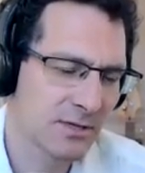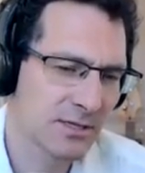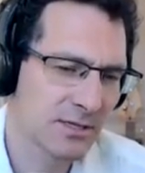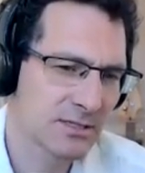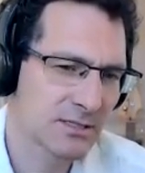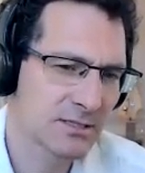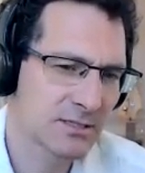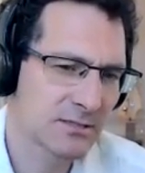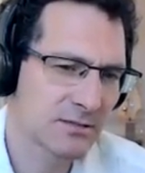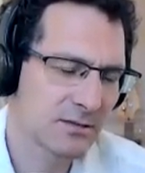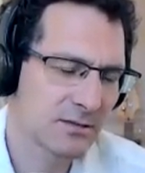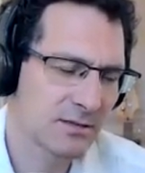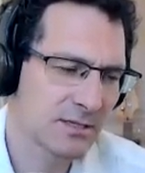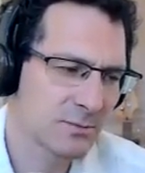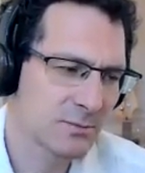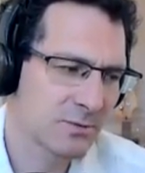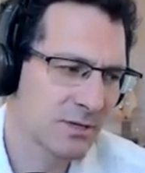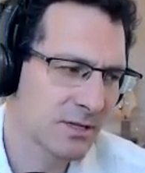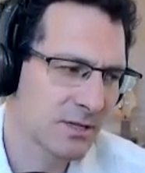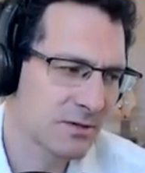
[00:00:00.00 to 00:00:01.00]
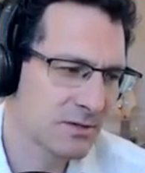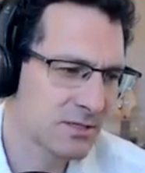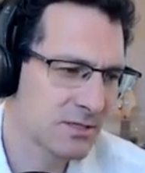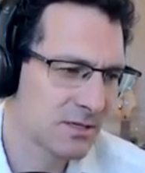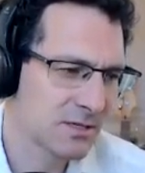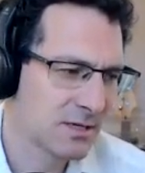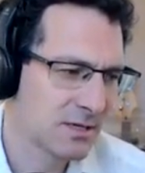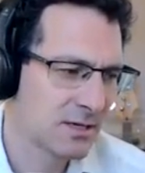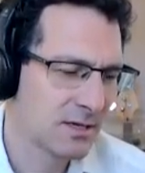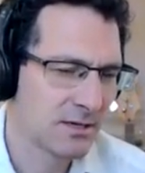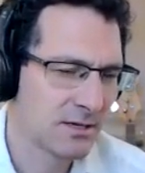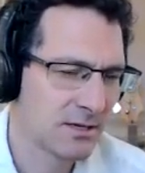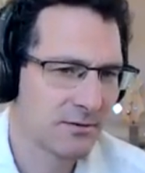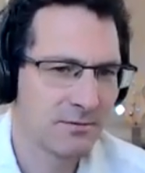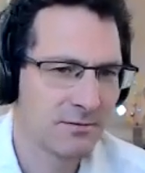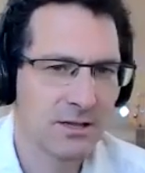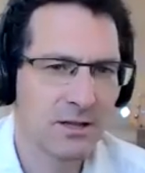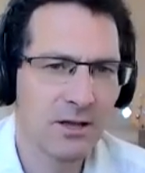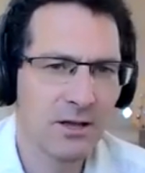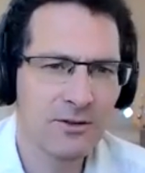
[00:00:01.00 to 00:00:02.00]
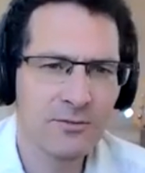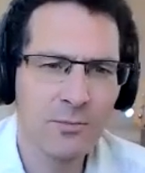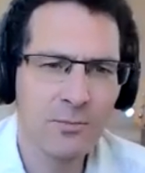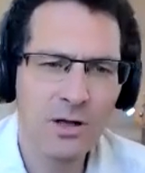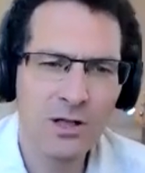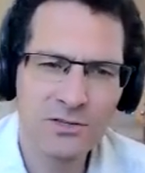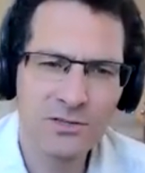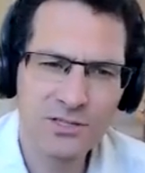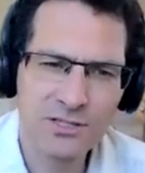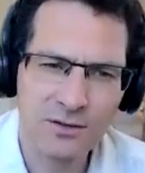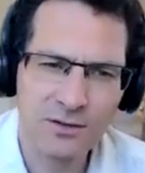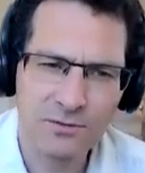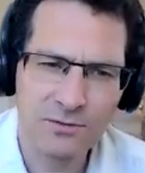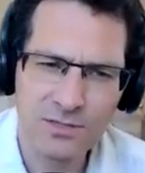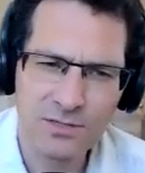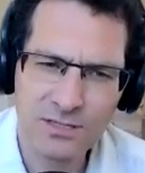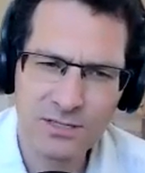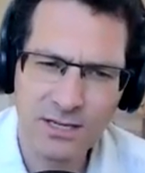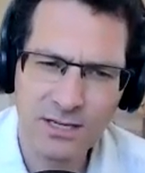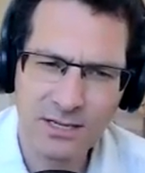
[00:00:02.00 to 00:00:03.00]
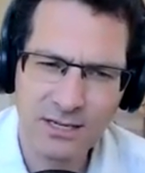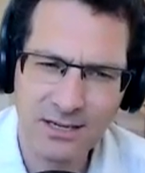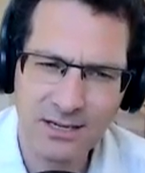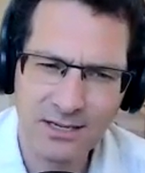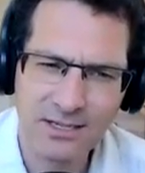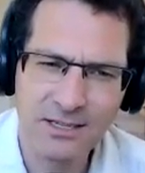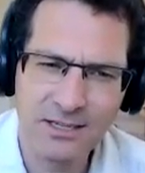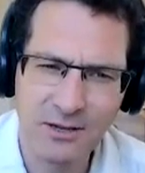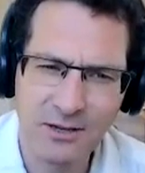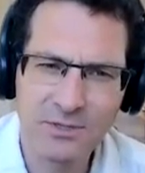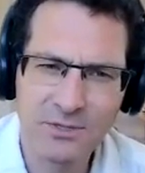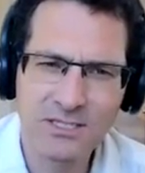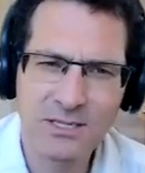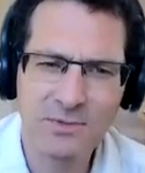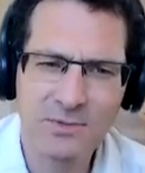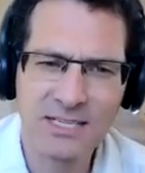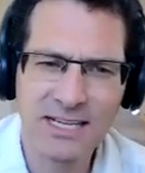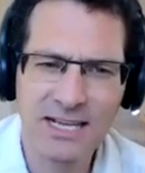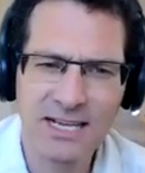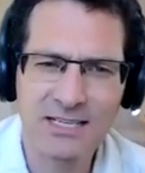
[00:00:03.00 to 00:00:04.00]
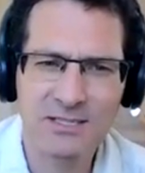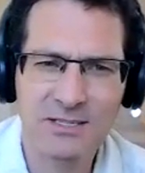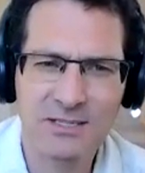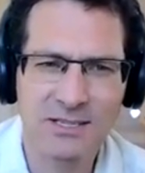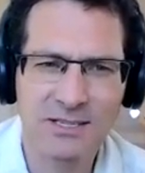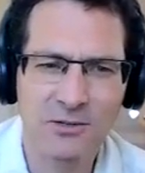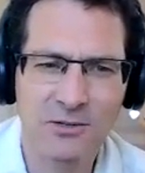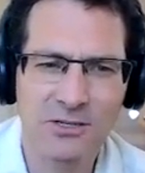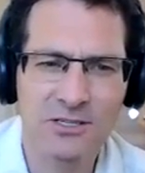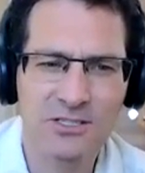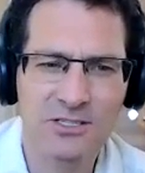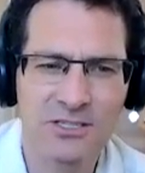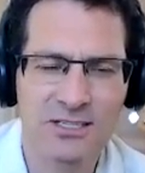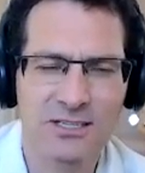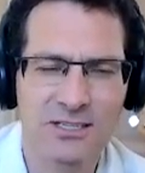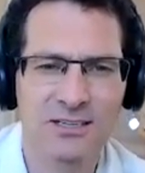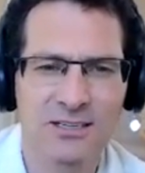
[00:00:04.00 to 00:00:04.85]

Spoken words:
It's one of those life milestones. When somebody gets acknowledged